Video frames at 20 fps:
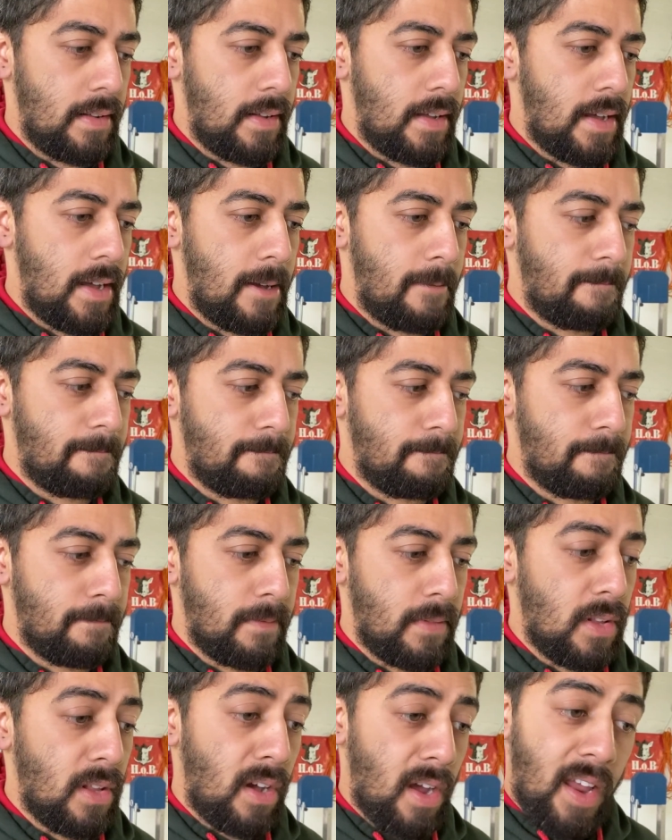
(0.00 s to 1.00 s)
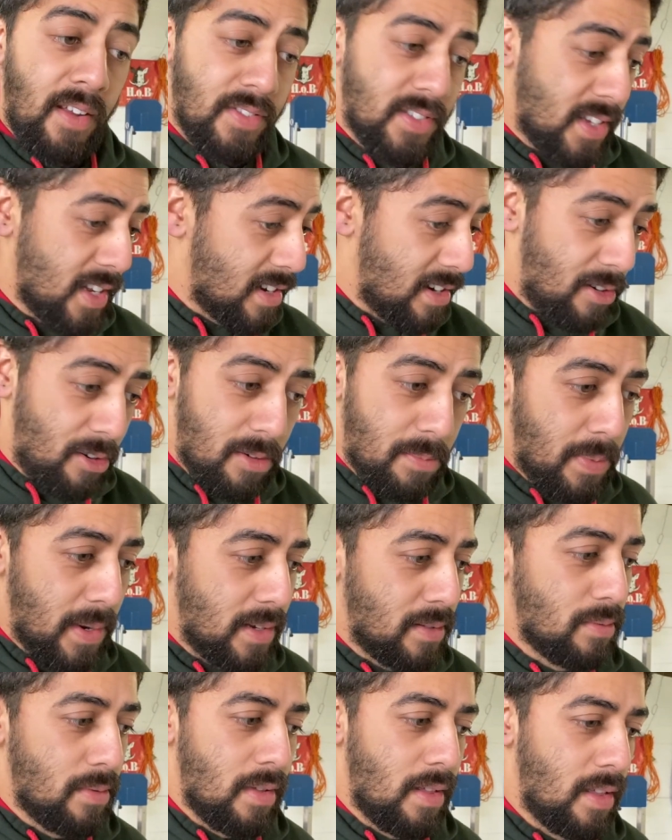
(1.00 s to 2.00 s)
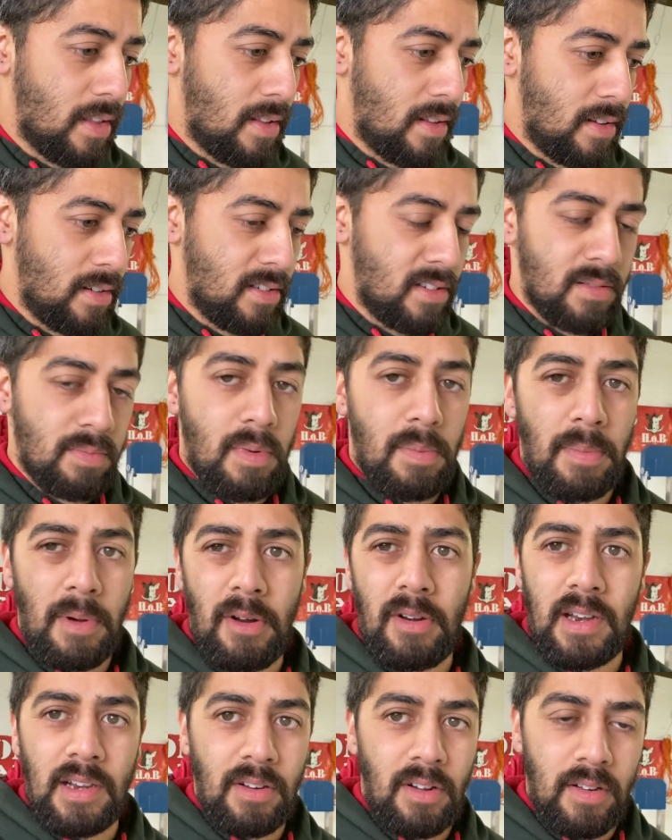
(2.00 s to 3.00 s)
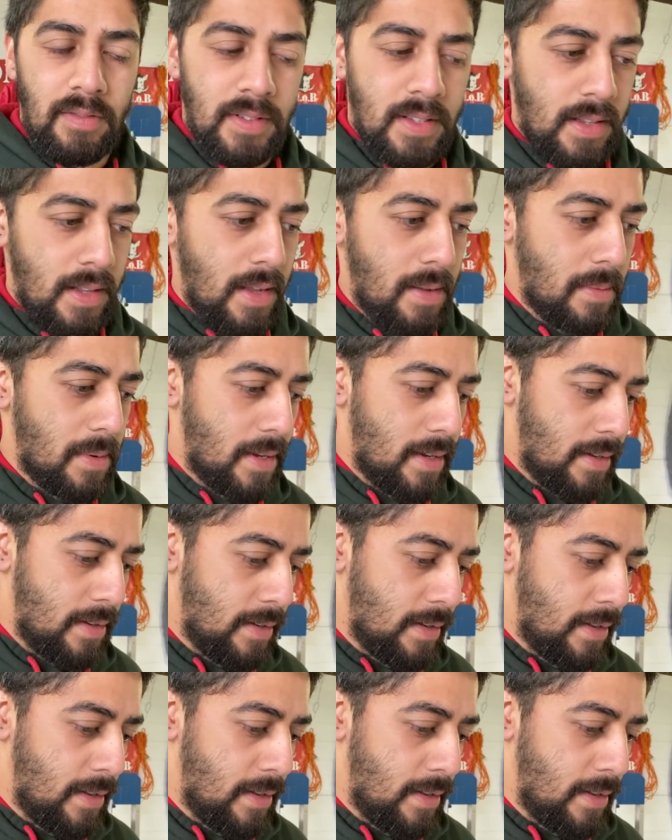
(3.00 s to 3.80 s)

I have skinned a lot of pigs with just my boning knives and that, but